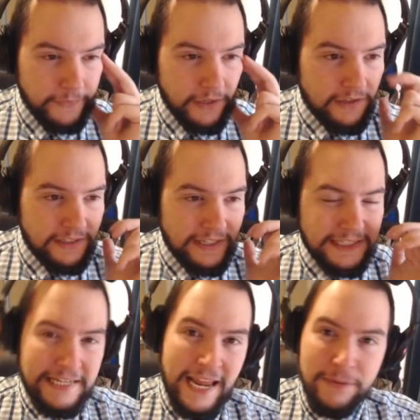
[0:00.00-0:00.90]
So that's
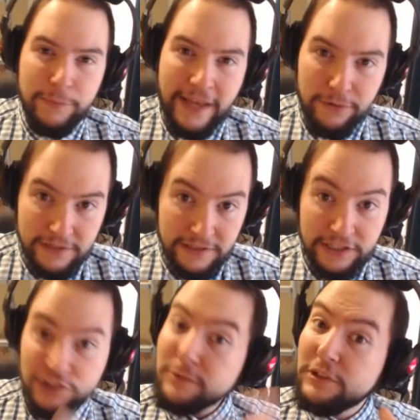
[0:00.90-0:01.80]
10 without
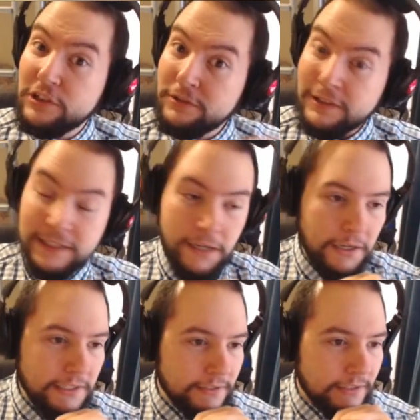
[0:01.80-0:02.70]
condition, which is really
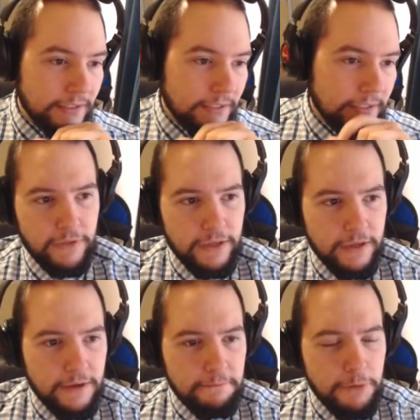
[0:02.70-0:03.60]
nice.
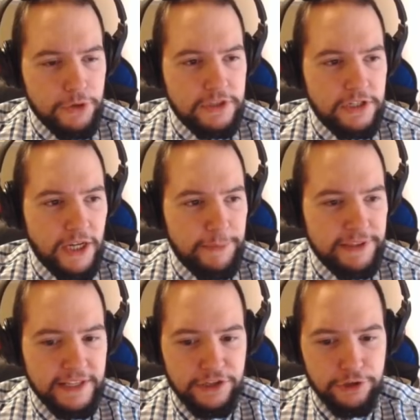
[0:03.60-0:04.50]
Most of the time, I
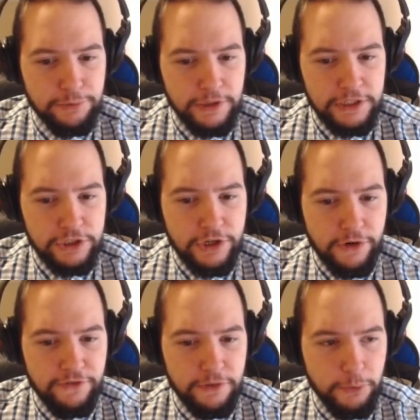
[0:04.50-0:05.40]
think you'd probably just go for
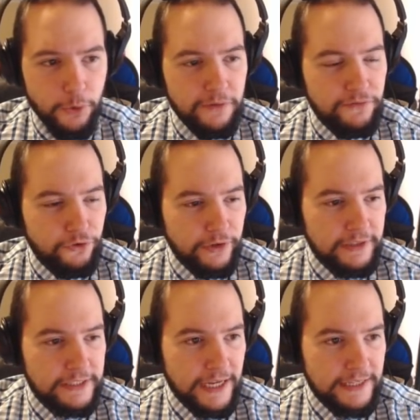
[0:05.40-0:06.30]
the poor infantry in this
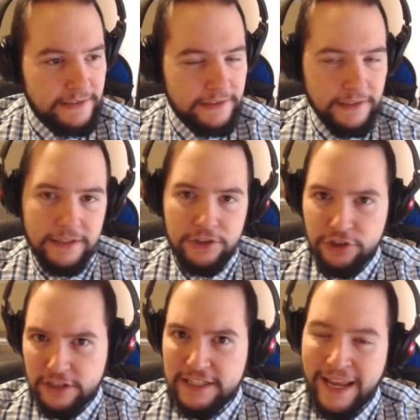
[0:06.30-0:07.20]
case, just
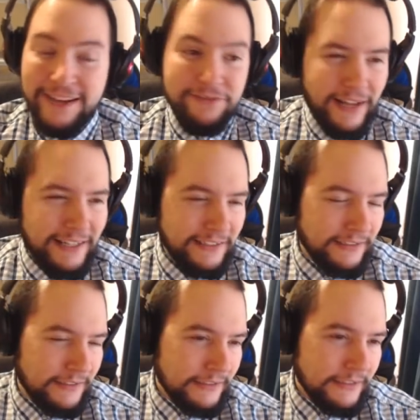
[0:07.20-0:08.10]
the 10 value.
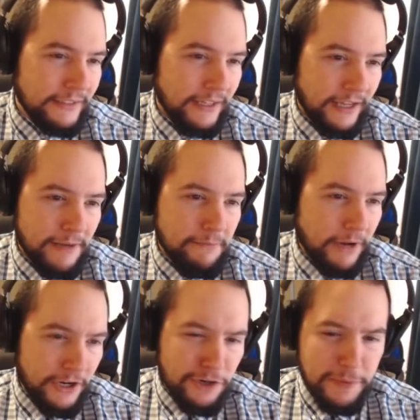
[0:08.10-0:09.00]
I
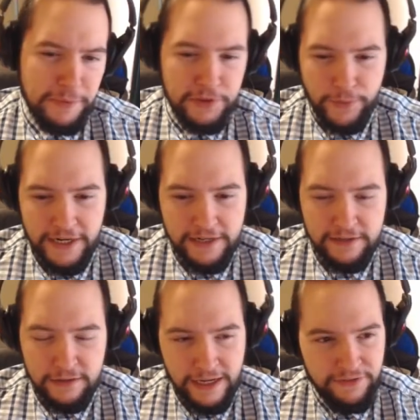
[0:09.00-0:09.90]
could be persuaded to do
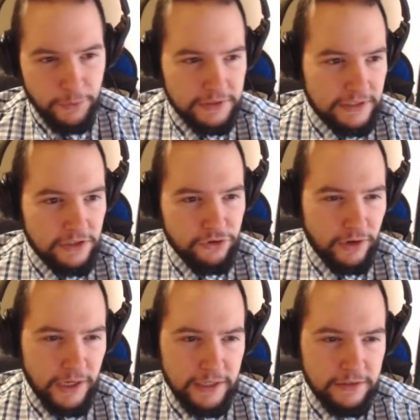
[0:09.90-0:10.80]
that if I wanted to
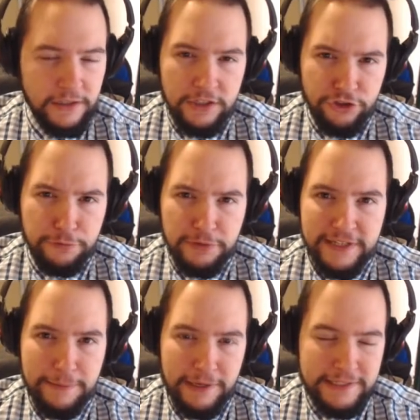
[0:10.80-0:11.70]
try and just protect
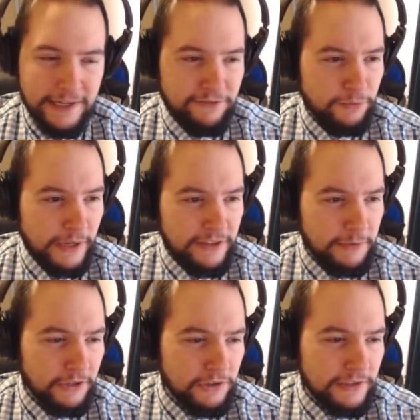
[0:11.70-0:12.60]
myself from weather, but I'll
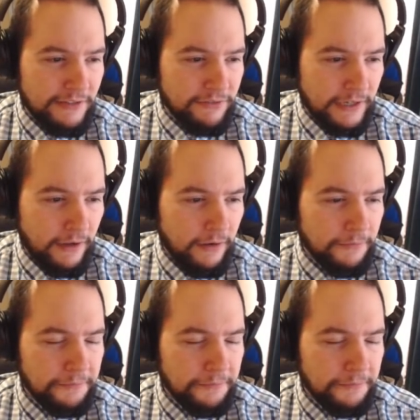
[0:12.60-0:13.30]
choose that for now.